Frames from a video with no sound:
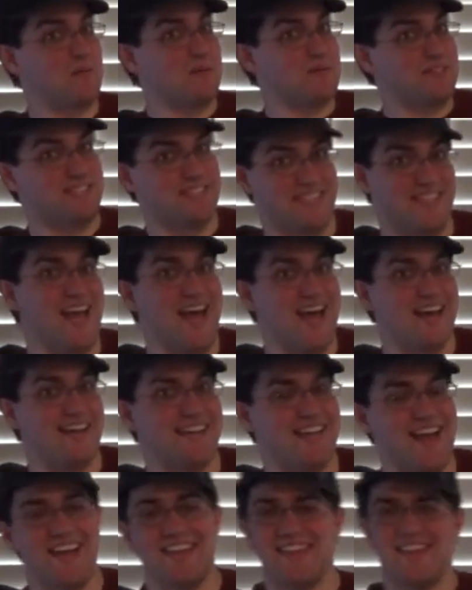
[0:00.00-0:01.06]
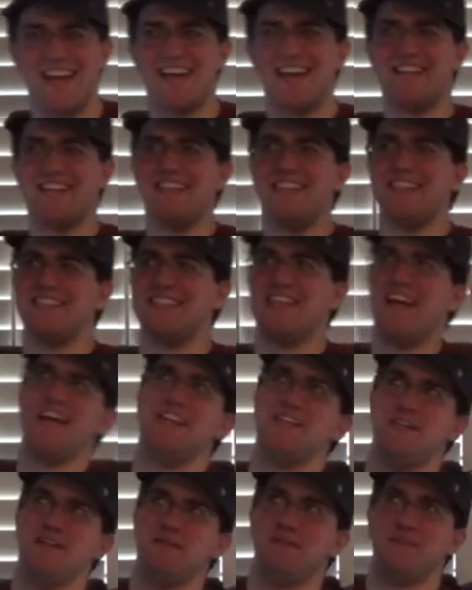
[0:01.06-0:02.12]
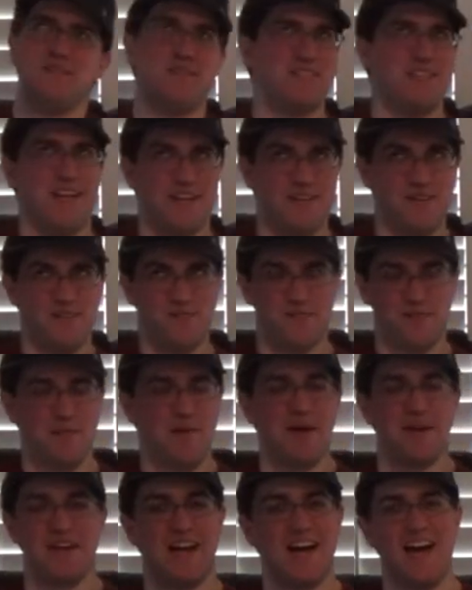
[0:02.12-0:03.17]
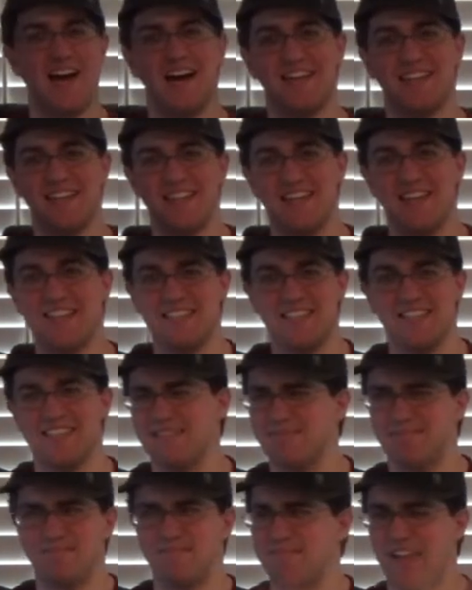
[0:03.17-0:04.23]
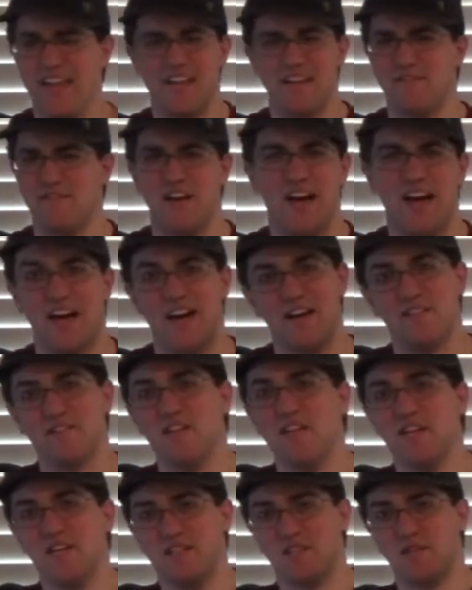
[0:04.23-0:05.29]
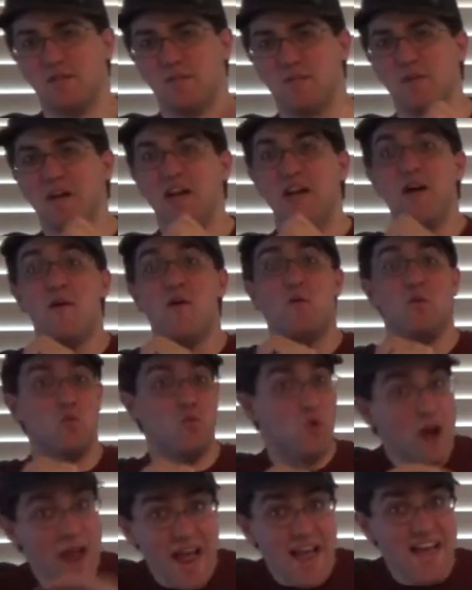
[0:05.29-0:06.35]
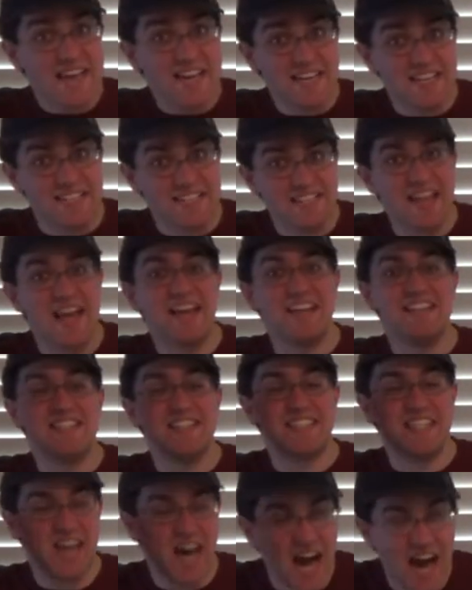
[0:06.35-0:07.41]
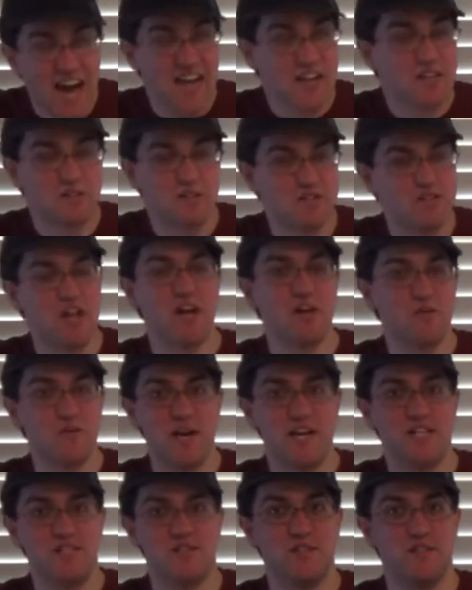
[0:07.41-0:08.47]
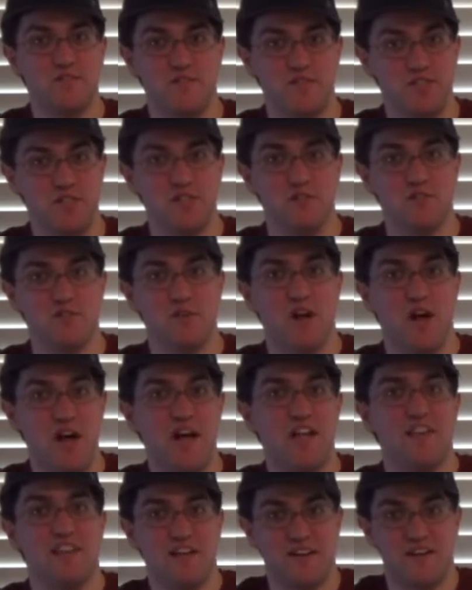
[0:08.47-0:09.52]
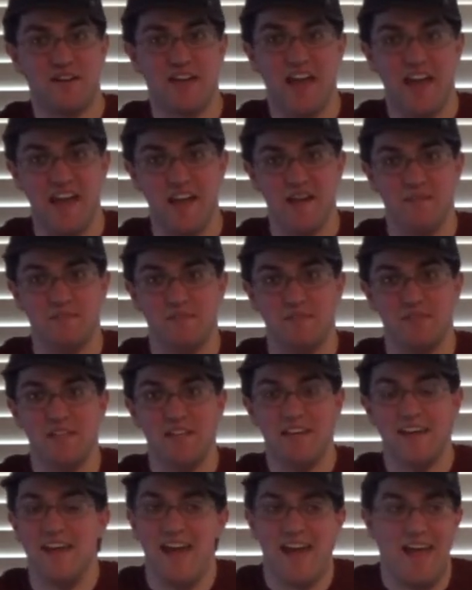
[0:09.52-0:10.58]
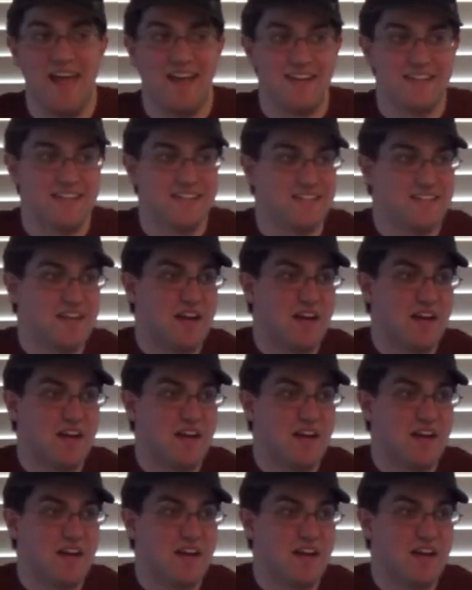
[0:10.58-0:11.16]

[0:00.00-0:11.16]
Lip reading: was dead, and then Nintendo descended from on high in 1985 to raise an entire generation of children on their games. And